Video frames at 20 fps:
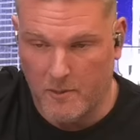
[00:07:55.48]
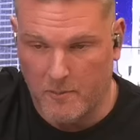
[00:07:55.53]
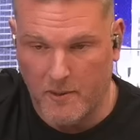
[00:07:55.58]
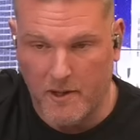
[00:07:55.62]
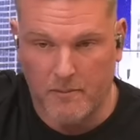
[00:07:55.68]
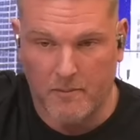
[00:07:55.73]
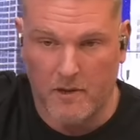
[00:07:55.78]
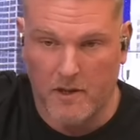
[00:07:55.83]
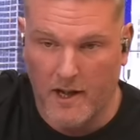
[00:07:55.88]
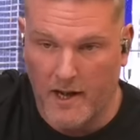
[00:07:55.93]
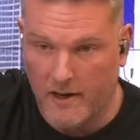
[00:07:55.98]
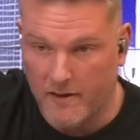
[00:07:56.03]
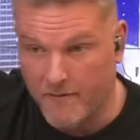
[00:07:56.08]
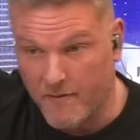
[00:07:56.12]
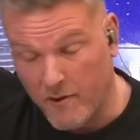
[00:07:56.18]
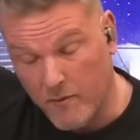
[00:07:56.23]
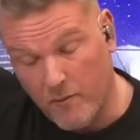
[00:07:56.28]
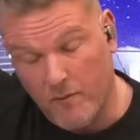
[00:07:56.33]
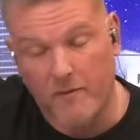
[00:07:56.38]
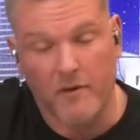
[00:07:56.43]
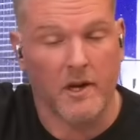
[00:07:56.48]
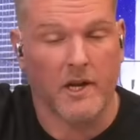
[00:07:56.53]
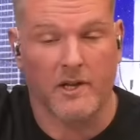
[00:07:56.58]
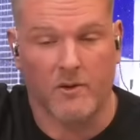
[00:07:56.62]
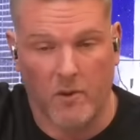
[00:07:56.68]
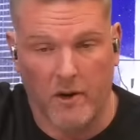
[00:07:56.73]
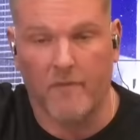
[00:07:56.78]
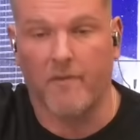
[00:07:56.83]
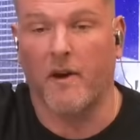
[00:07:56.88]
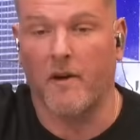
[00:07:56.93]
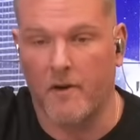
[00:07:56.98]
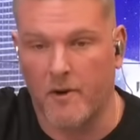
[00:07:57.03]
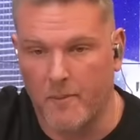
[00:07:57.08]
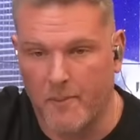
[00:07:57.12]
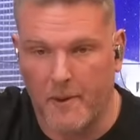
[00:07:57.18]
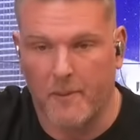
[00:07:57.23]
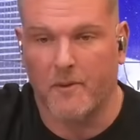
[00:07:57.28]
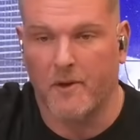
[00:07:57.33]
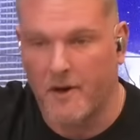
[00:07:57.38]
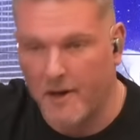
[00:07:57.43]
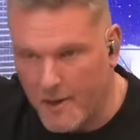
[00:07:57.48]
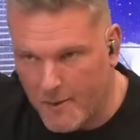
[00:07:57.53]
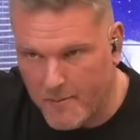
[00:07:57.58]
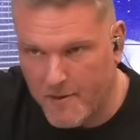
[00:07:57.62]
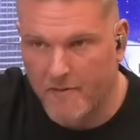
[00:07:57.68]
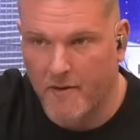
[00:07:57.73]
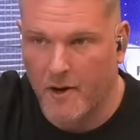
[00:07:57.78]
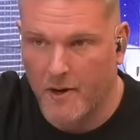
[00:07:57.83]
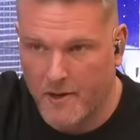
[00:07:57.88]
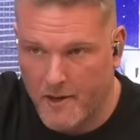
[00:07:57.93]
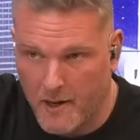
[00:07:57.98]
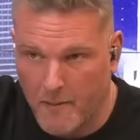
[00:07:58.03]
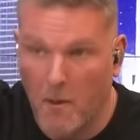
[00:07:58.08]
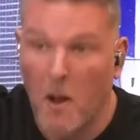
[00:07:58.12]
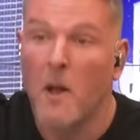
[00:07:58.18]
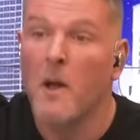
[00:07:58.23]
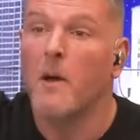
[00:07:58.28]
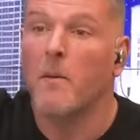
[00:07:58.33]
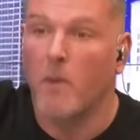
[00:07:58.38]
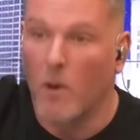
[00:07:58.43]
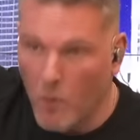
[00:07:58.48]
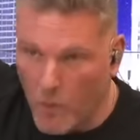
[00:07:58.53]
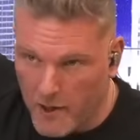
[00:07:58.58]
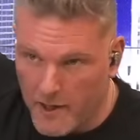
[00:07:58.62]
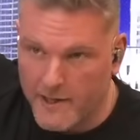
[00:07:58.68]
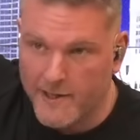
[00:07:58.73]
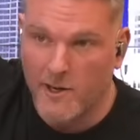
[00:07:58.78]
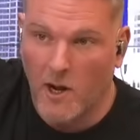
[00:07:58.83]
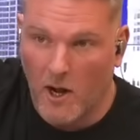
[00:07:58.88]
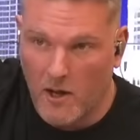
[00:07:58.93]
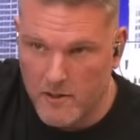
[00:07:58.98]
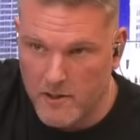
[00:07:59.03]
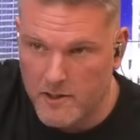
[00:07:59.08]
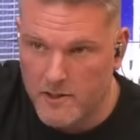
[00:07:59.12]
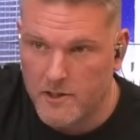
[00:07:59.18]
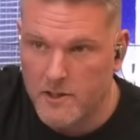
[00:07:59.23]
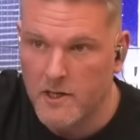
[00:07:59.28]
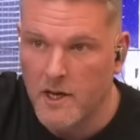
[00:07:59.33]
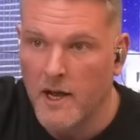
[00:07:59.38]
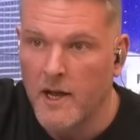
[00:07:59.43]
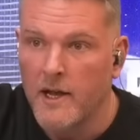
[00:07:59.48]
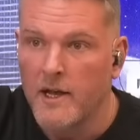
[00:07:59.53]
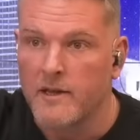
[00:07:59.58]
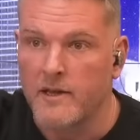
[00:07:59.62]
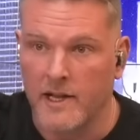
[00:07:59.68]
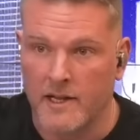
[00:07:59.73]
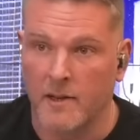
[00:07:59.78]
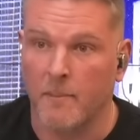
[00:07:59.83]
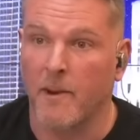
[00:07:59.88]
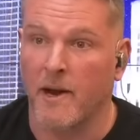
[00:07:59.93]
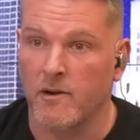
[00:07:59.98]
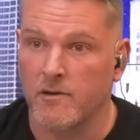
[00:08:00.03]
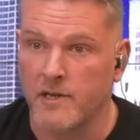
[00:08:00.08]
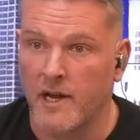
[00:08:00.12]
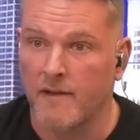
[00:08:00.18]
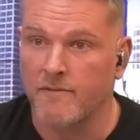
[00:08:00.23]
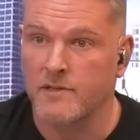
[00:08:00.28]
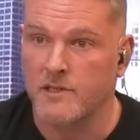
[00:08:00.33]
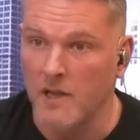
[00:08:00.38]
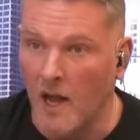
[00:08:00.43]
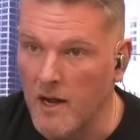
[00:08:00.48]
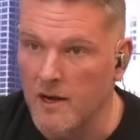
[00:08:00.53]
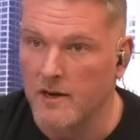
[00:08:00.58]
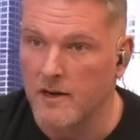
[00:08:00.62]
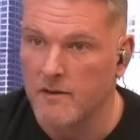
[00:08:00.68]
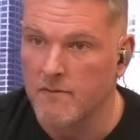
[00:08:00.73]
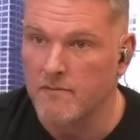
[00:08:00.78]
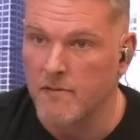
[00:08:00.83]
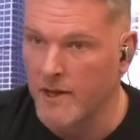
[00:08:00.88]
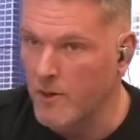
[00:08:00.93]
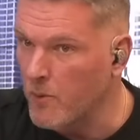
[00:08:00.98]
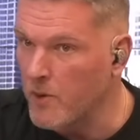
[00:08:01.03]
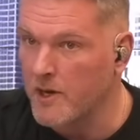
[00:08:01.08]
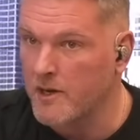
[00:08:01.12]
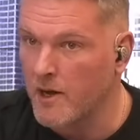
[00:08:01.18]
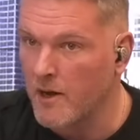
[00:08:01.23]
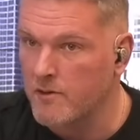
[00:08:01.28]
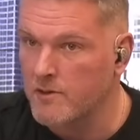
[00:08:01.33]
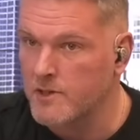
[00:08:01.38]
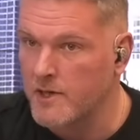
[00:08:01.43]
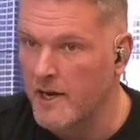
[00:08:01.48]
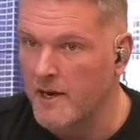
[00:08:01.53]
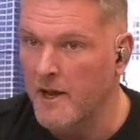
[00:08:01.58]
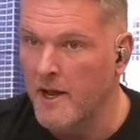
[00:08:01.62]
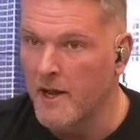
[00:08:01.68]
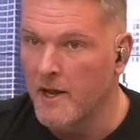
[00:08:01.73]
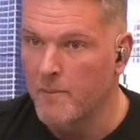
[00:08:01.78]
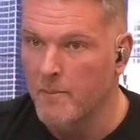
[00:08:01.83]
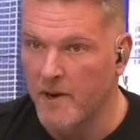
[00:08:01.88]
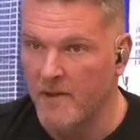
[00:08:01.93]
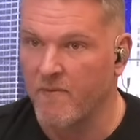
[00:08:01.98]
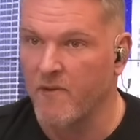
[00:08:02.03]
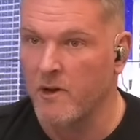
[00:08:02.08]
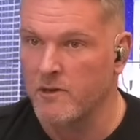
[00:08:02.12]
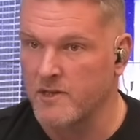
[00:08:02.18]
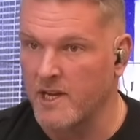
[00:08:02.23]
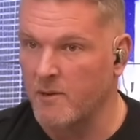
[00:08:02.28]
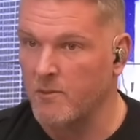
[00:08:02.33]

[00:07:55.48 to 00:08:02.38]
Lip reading: people allowed. If we get 2,500 people there, that'll be very dumb. But we acknowledge that the Bears have stunk. Like, we acknowledge that. But it feels like